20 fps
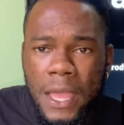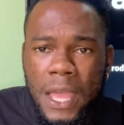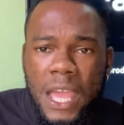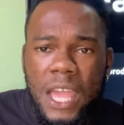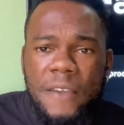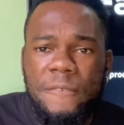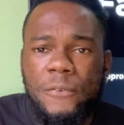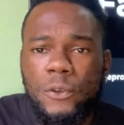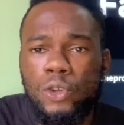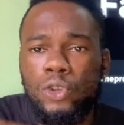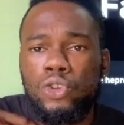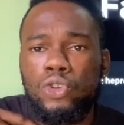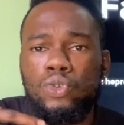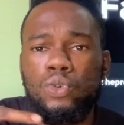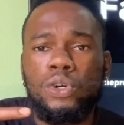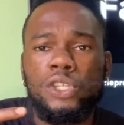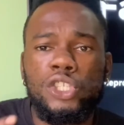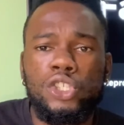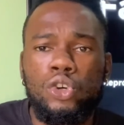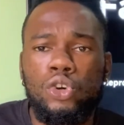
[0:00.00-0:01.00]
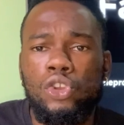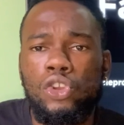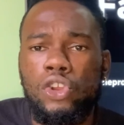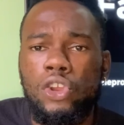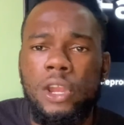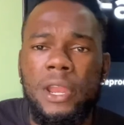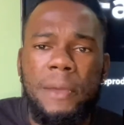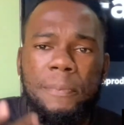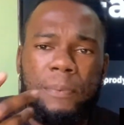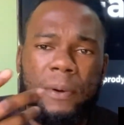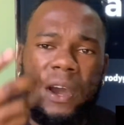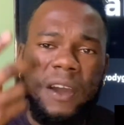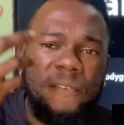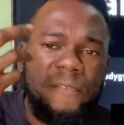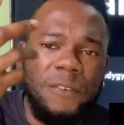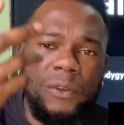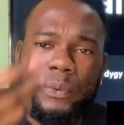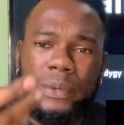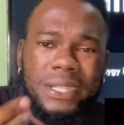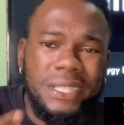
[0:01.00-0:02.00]
If you know so, you not depend
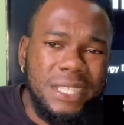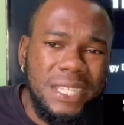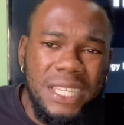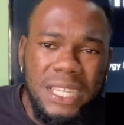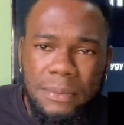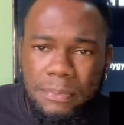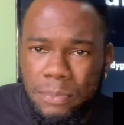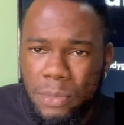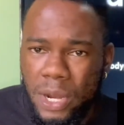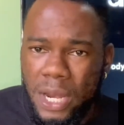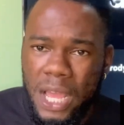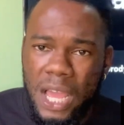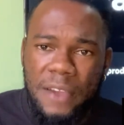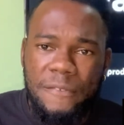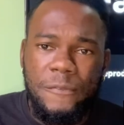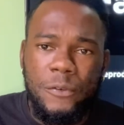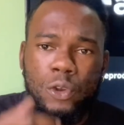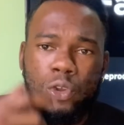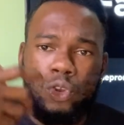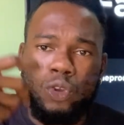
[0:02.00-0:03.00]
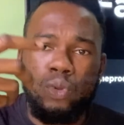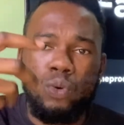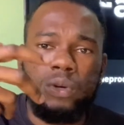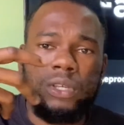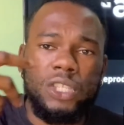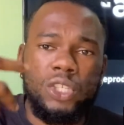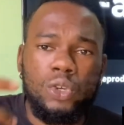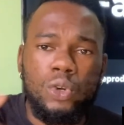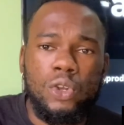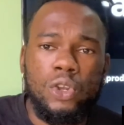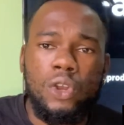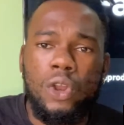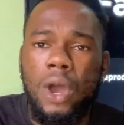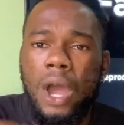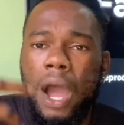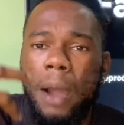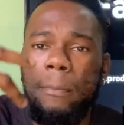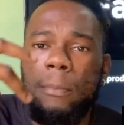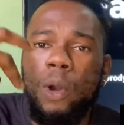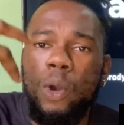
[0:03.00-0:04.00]
feel with team, brother. If you know so, you not
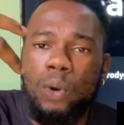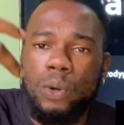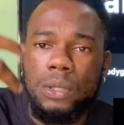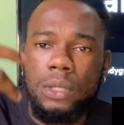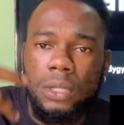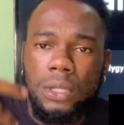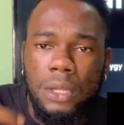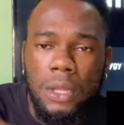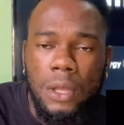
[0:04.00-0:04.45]
about.